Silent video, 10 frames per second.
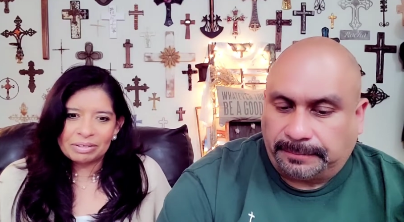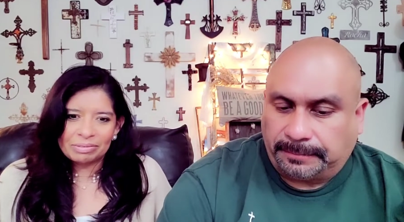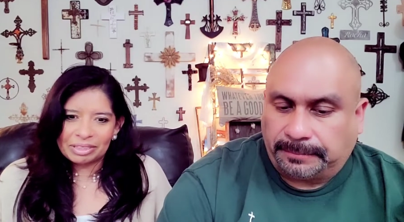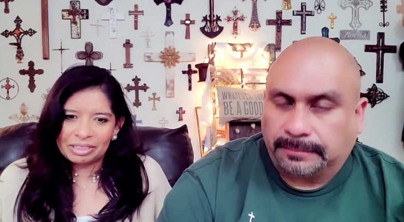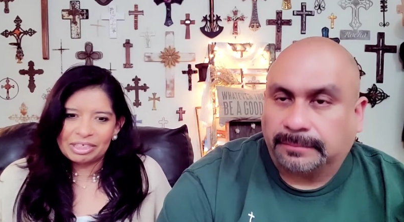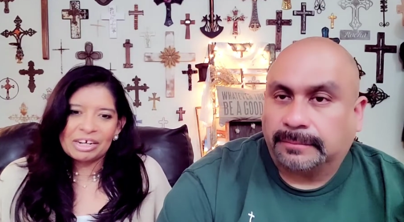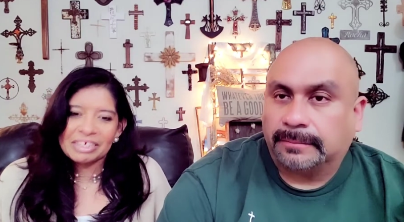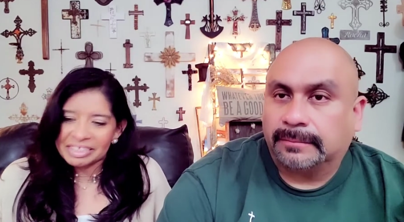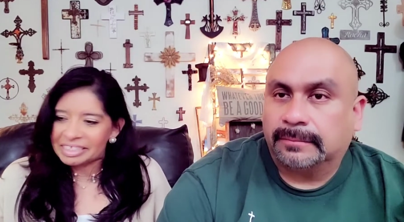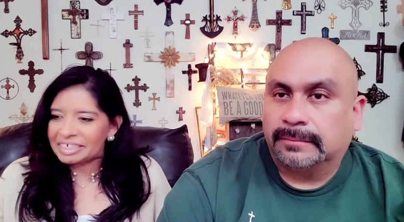Speaker 1: it was
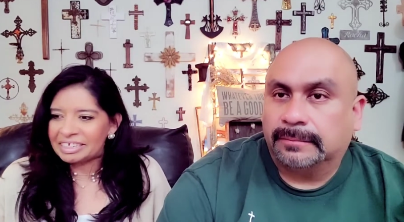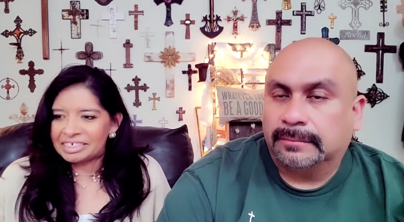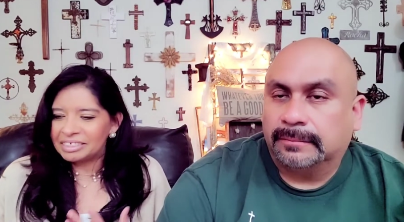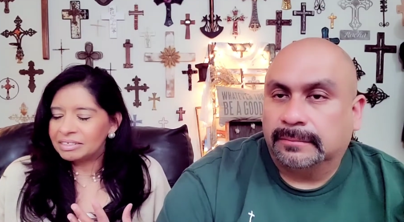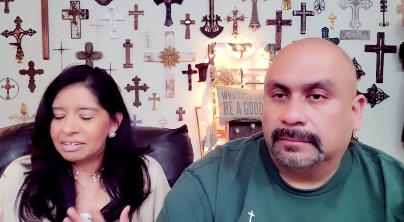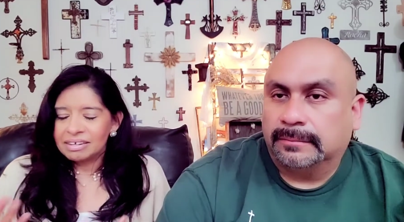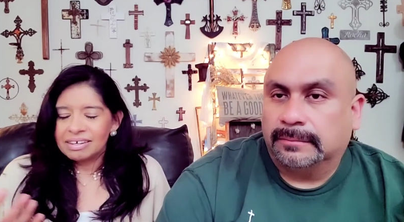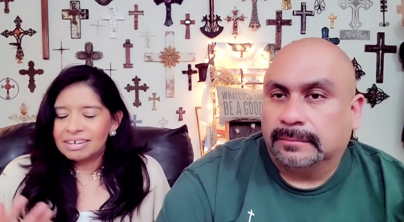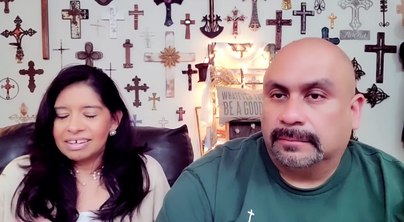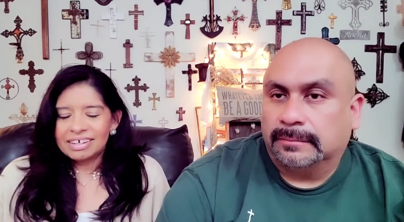tongues. And I just,
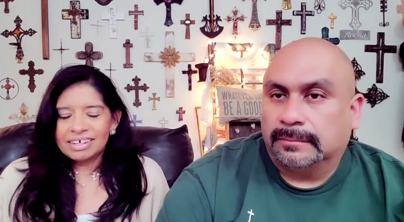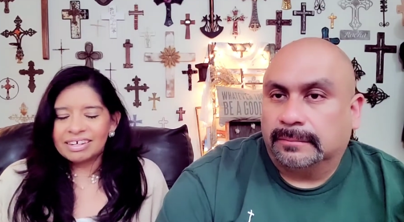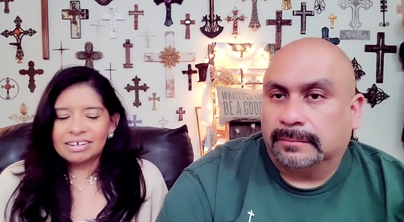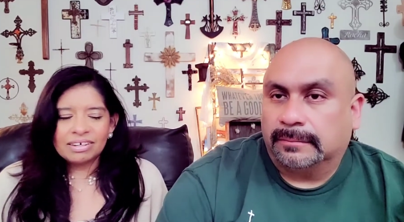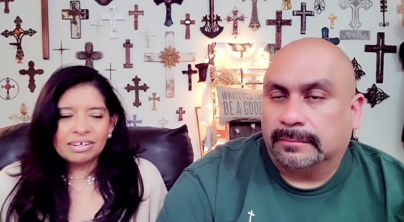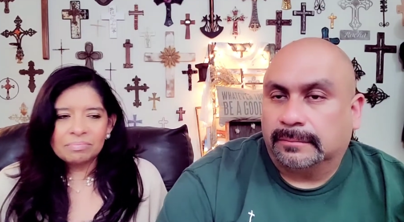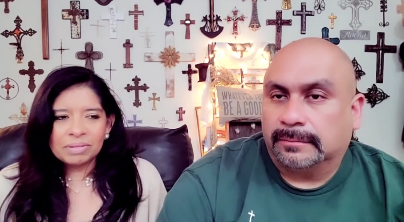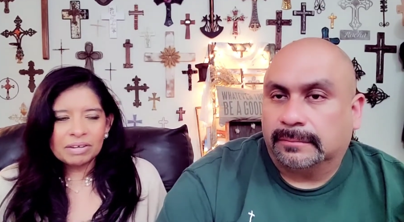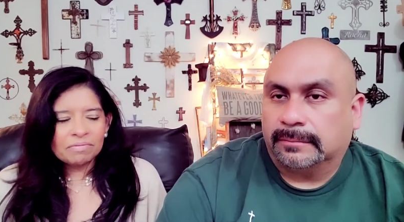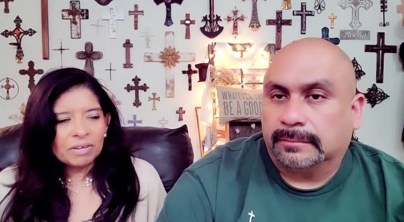
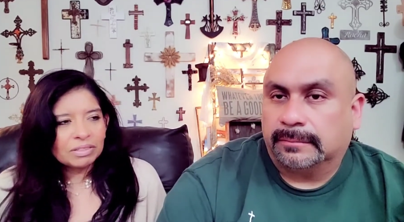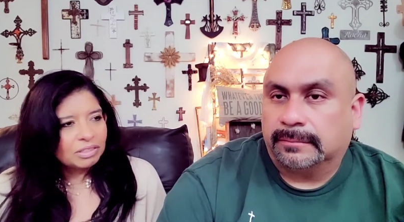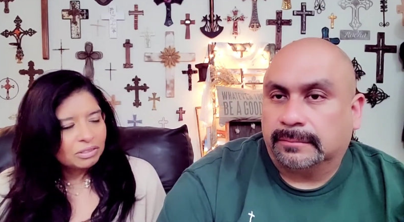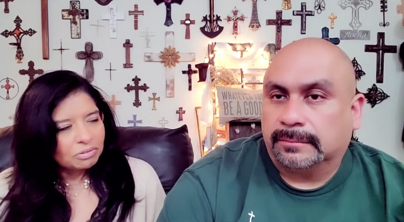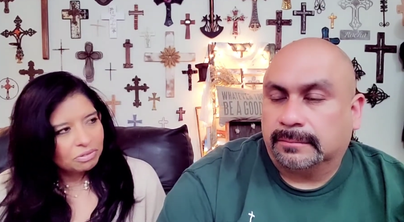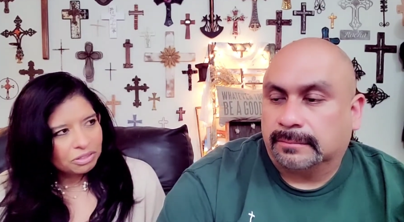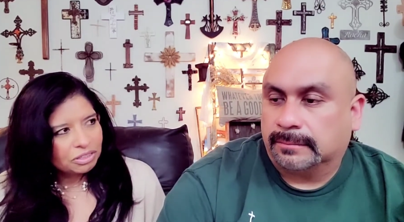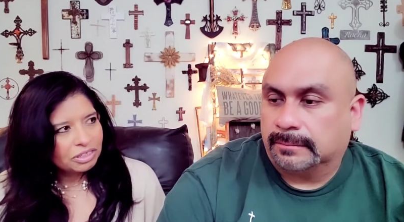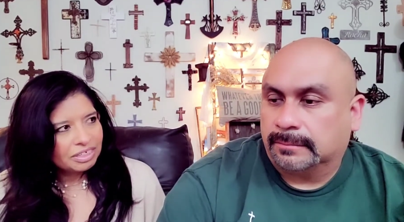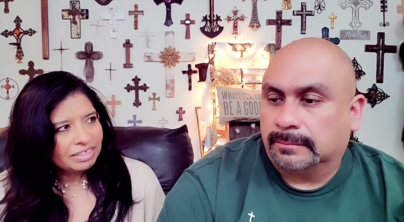but it felt so
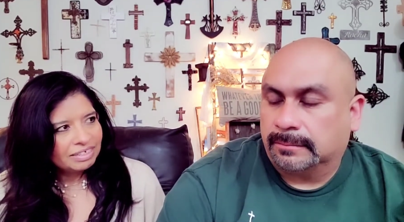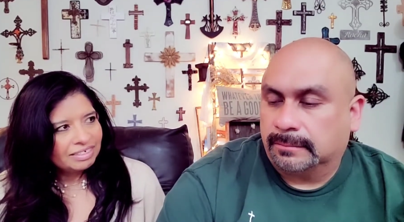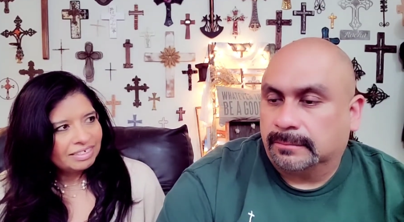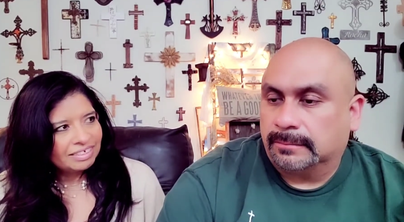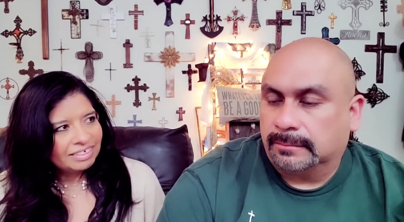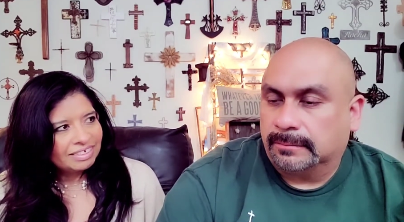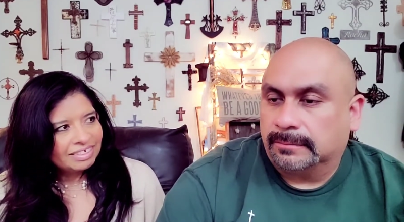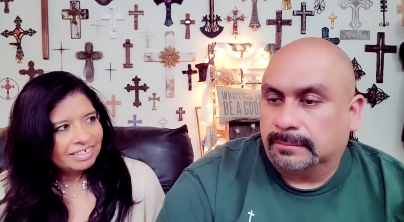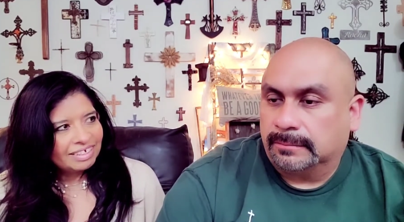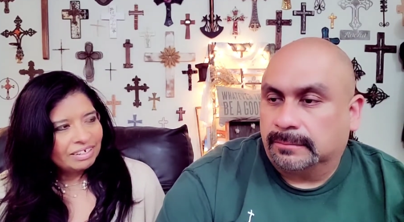good.
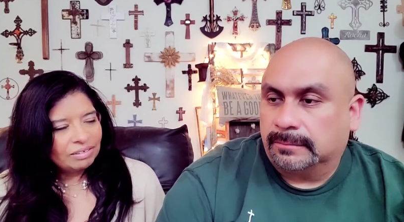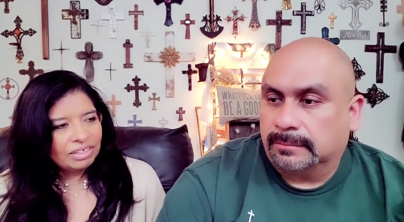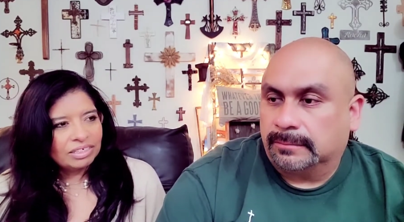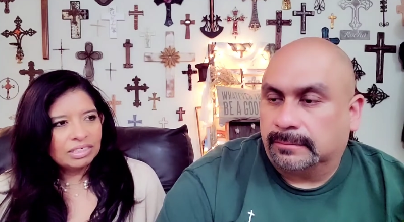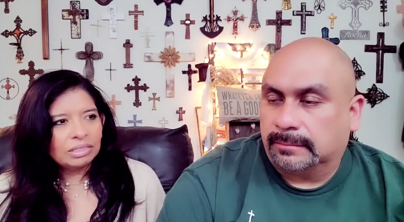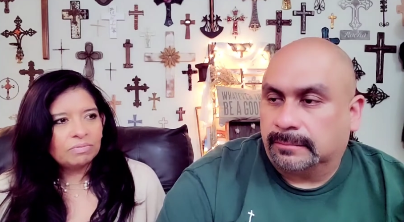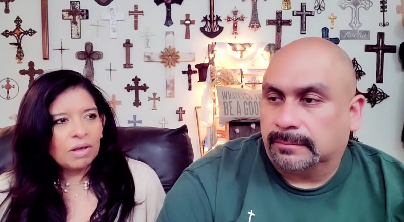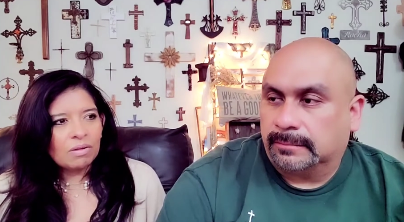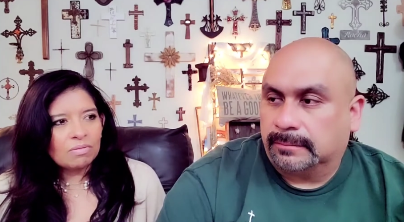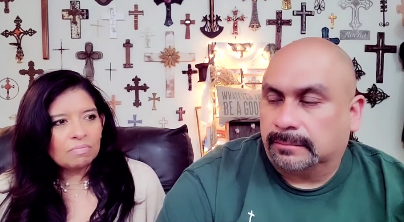It it just
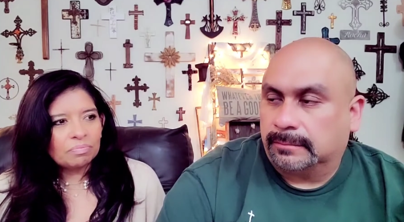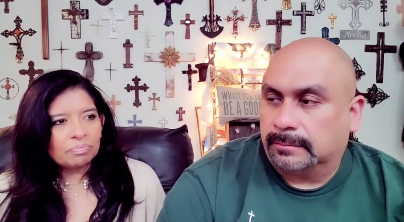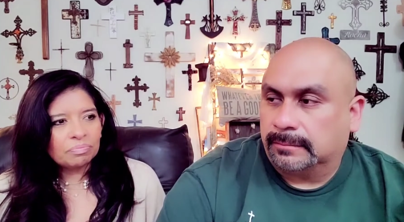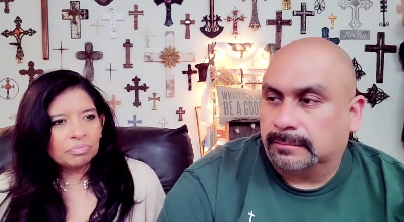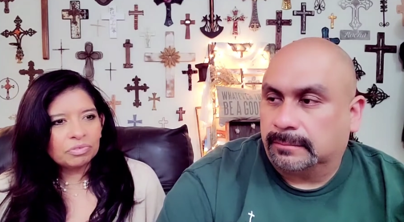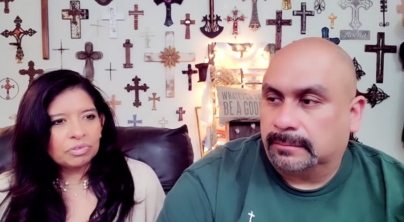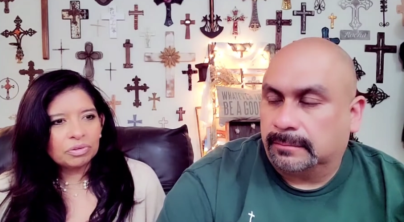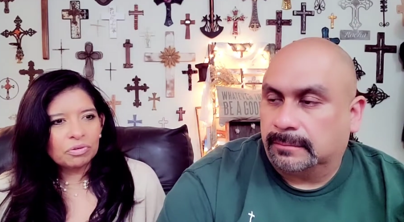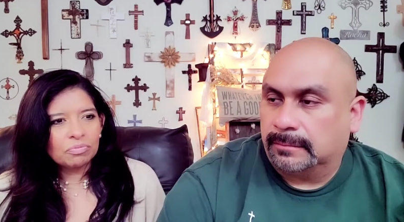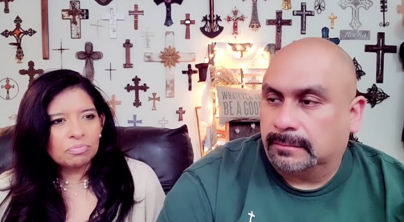felt
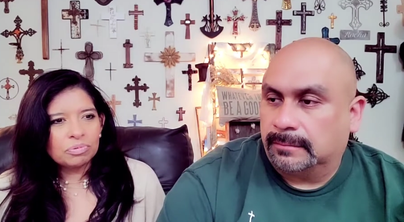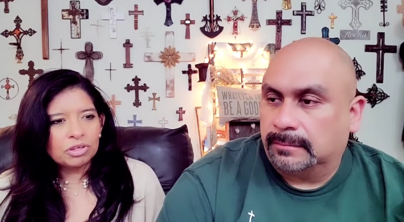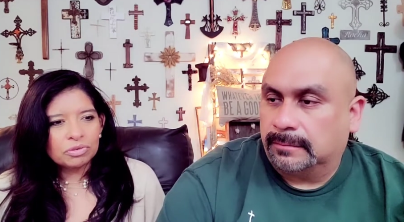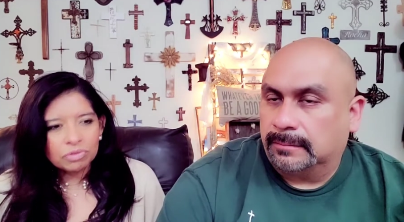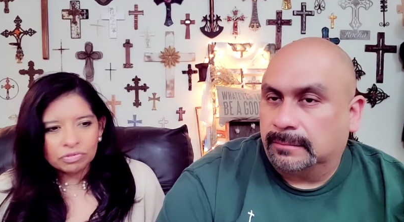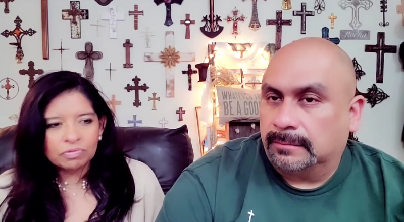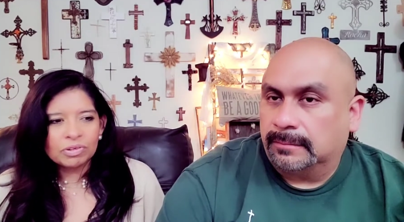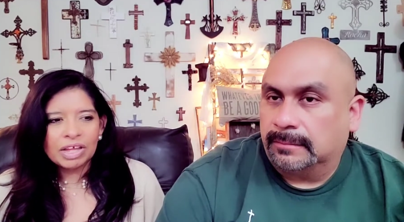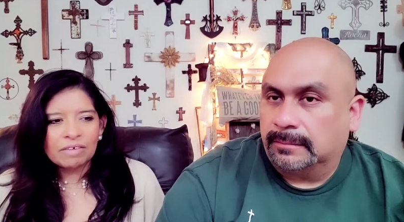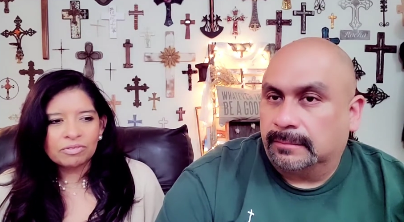so
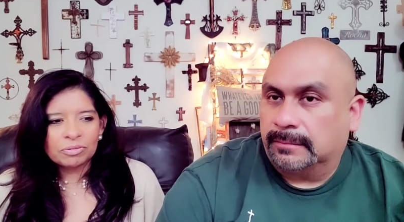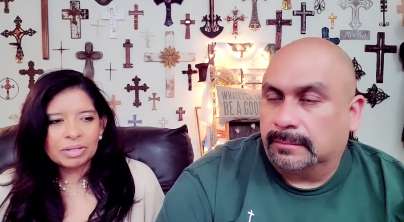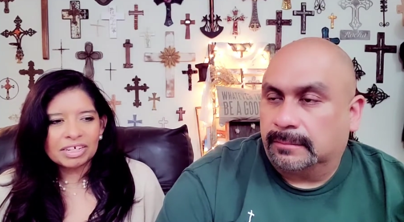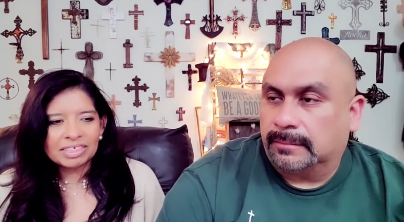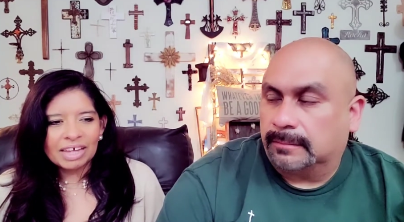beautiful after, because